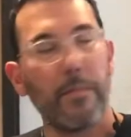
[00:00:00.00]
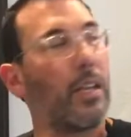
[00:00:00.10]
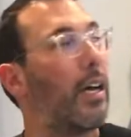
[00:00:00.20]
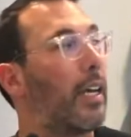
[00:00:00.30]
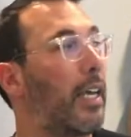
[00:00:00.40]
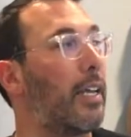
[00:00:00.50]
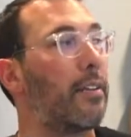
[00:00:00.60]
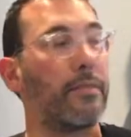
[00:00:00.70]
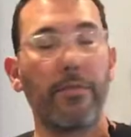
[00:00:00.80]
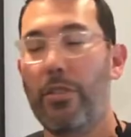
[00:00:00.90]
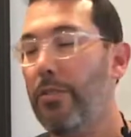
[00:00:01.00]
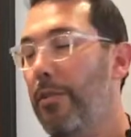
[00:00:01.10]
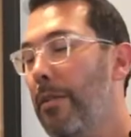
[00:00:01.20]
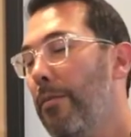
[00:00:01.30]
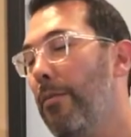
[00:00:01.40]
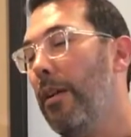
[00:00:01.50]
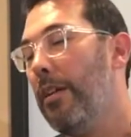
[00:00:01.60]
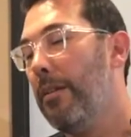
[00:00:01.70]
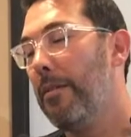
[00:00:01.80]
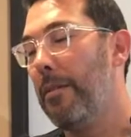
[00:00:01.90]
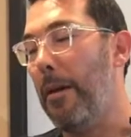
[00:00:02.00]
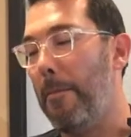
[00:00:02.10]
Again, 2 ready, go.